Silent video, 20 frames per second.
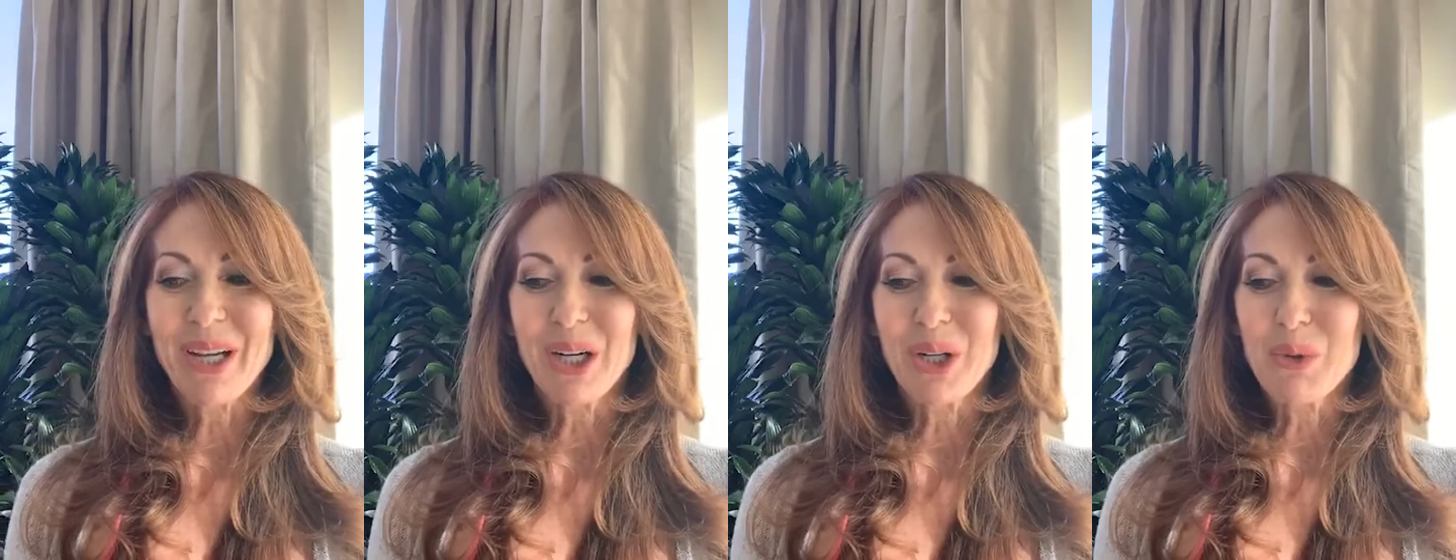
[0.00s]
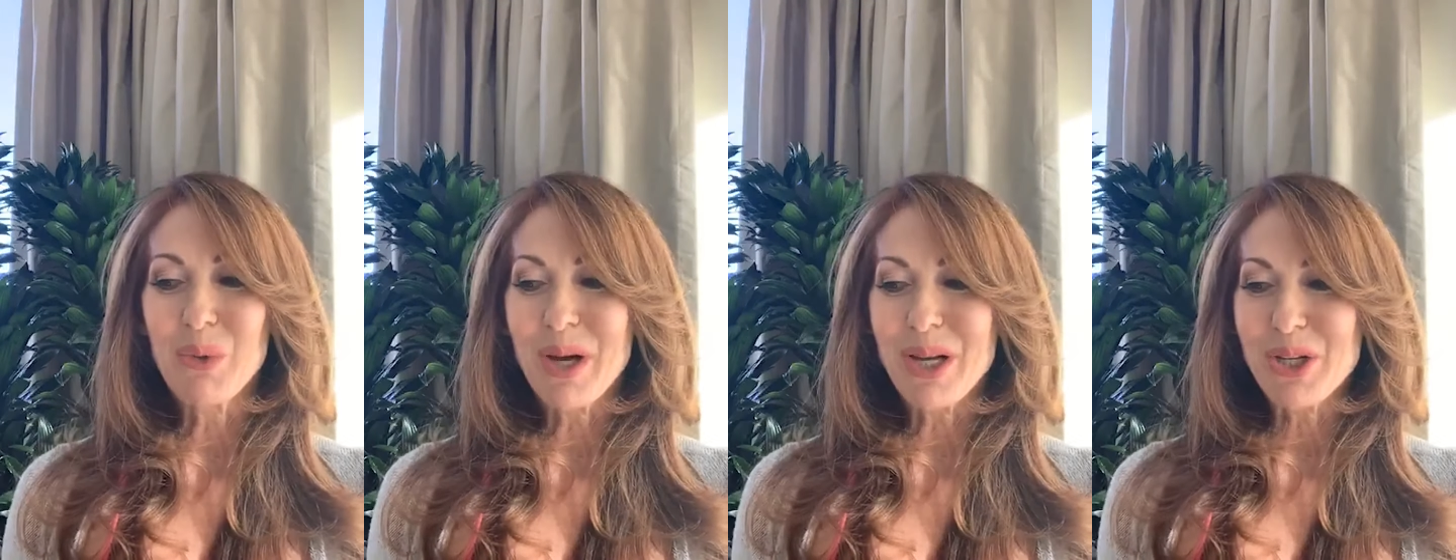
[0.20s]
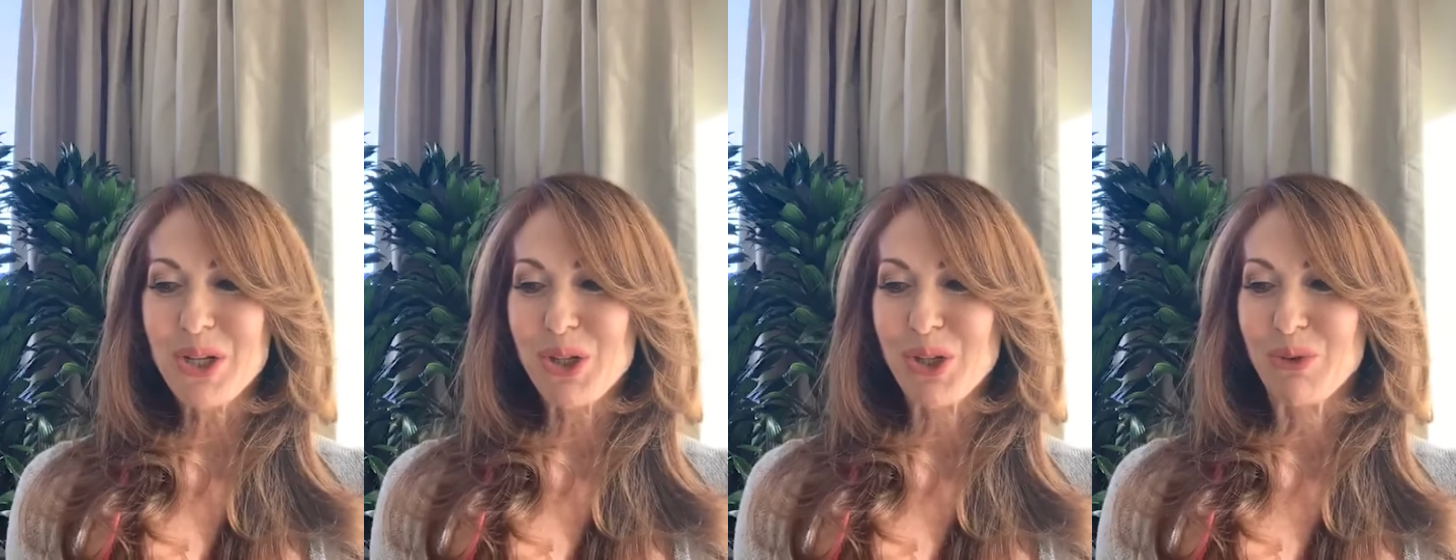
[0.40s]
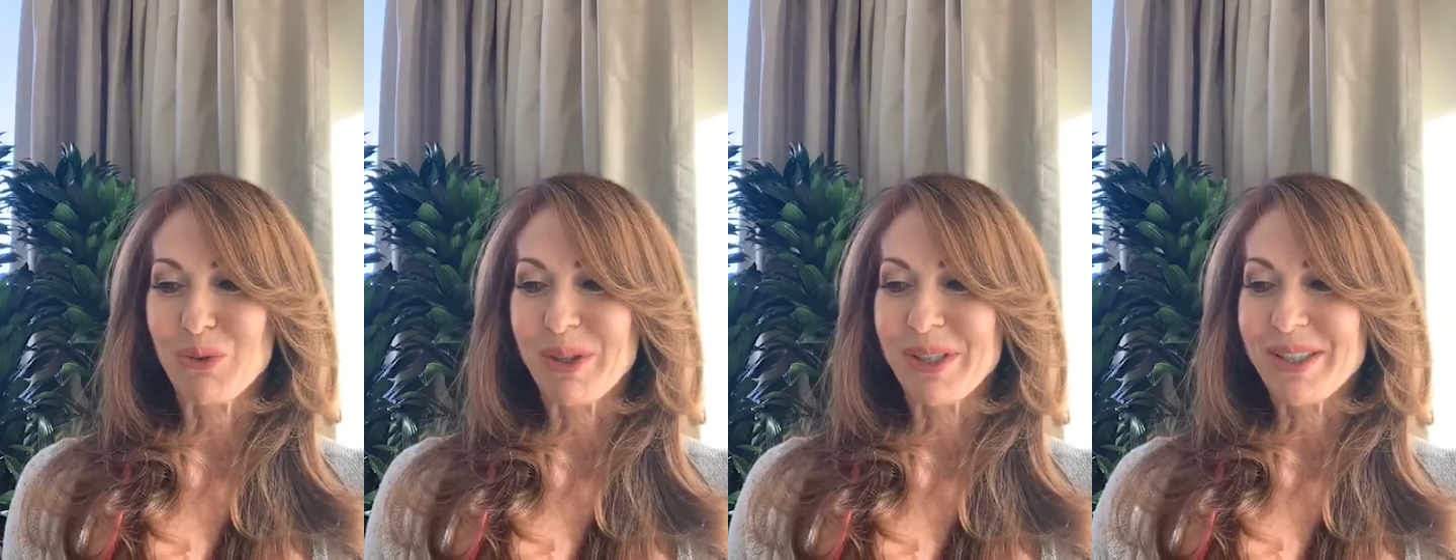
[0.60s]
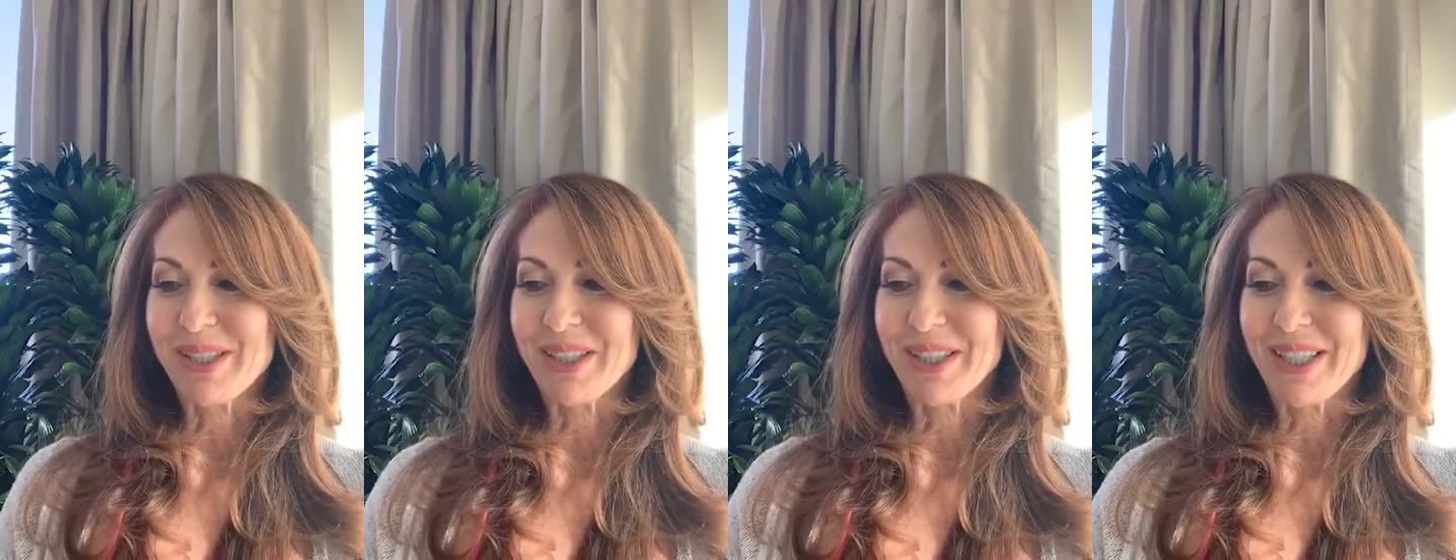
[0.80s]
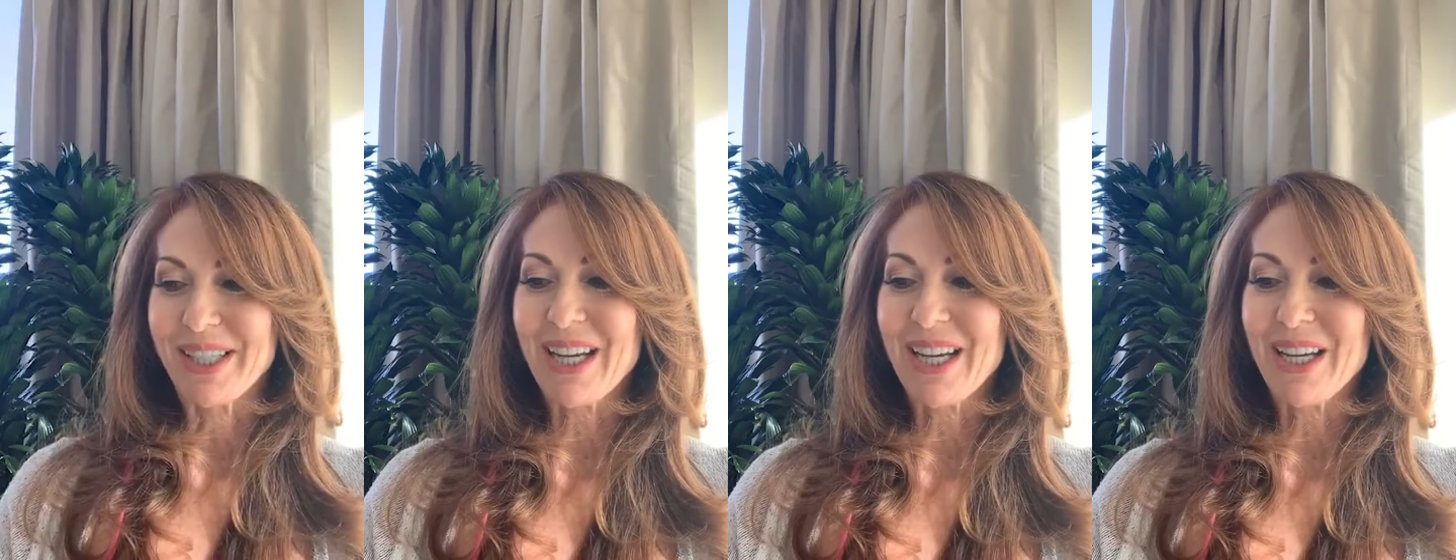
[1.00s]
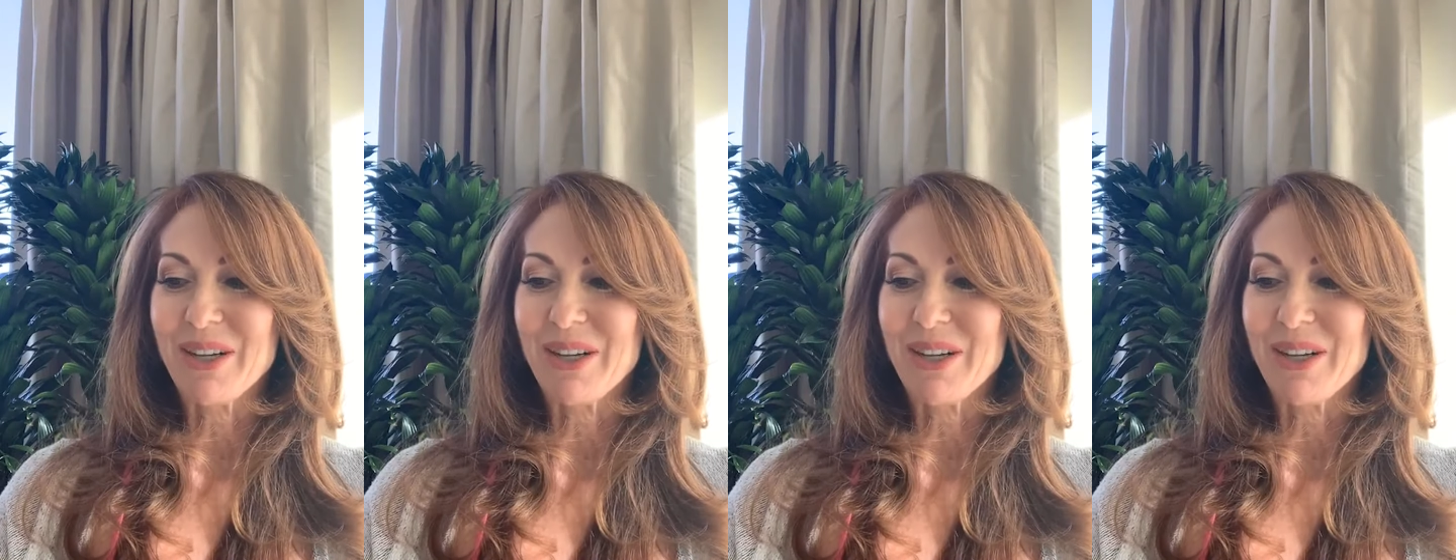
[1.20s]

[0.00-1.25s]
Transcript: got a question recently.